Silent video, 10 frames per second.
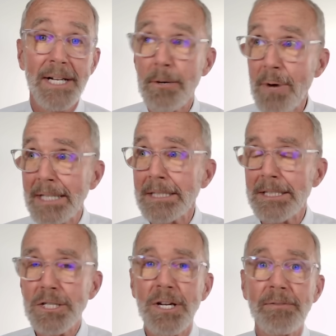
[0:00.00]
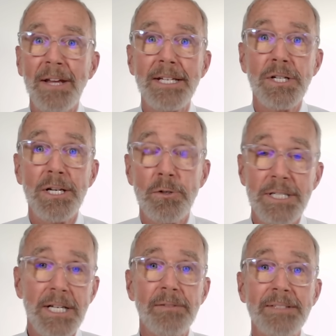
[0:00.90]
And ironically, Chef AJ
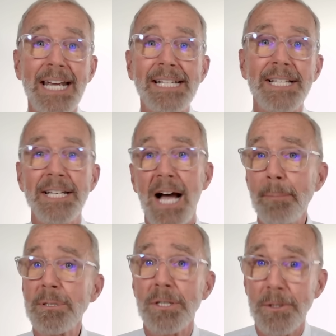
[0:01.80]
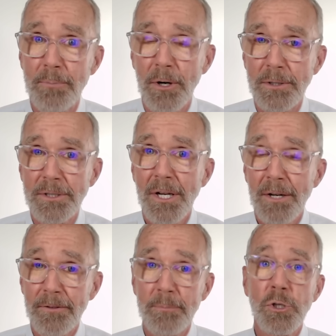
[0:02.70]
herself takes the opposite approach
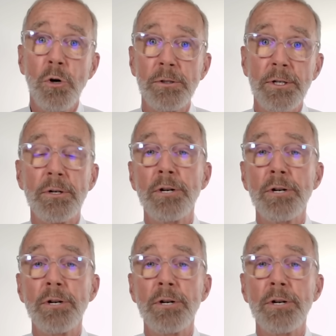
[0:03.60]
from Goldner.